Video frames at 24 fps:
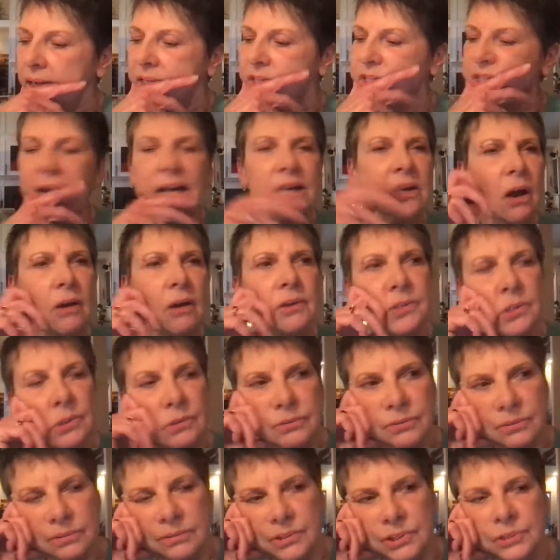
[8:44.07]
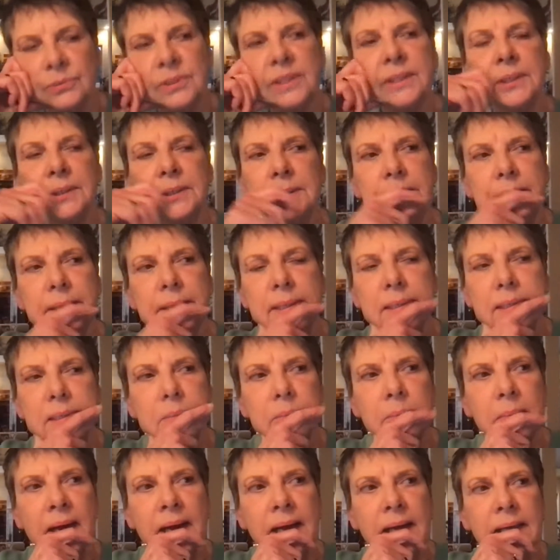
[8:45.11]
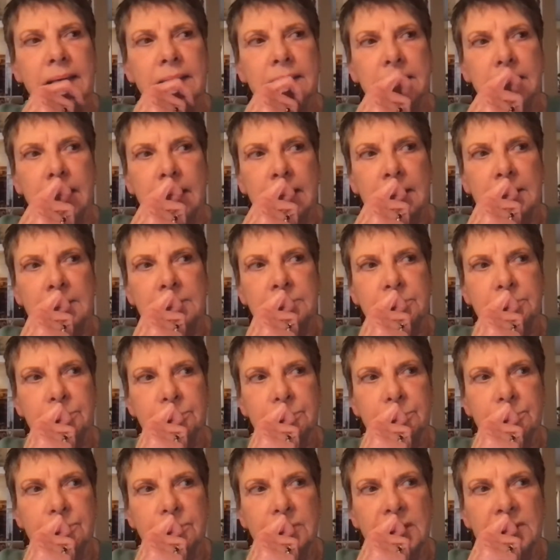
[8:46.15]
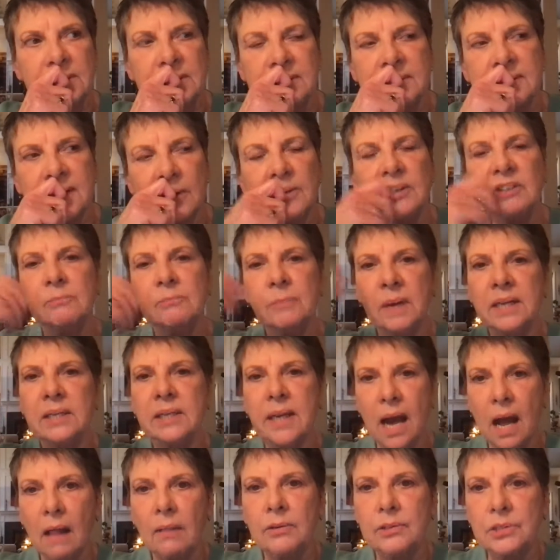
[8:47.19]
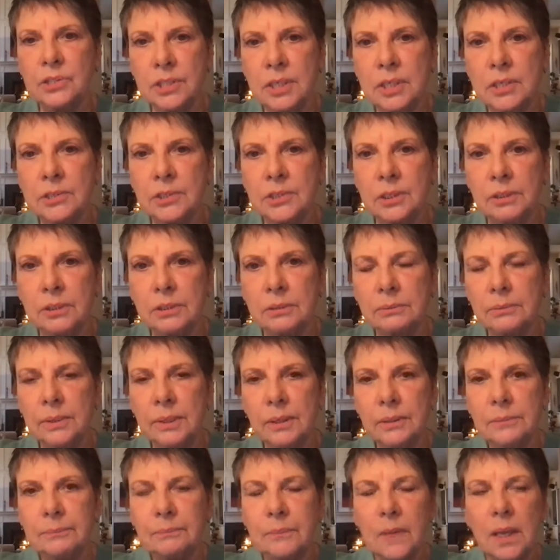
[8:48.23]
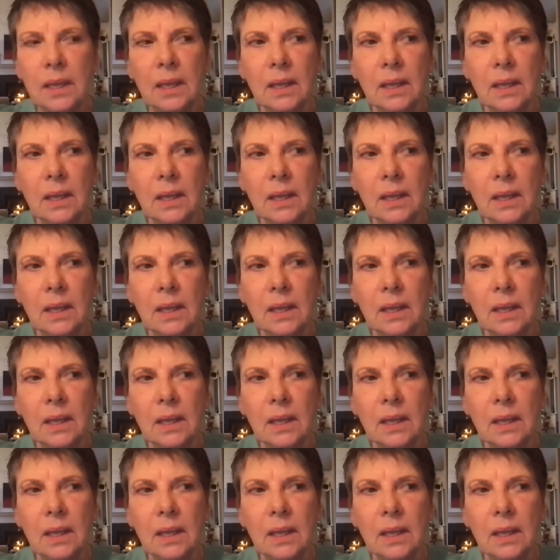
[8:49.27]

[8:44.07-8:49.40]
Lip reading: Jack also triggered the start of my college teaching career.